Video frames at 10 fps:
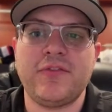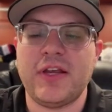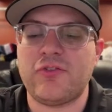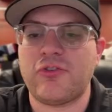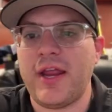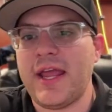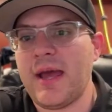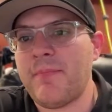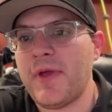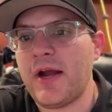take a screen
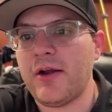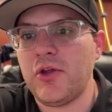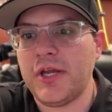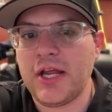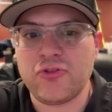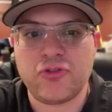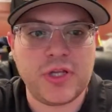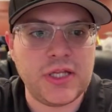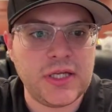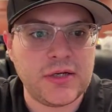cap there, and you can
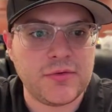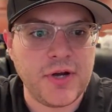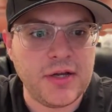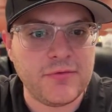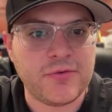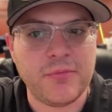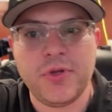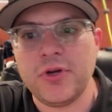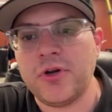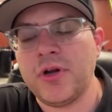actually read it from
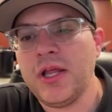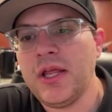your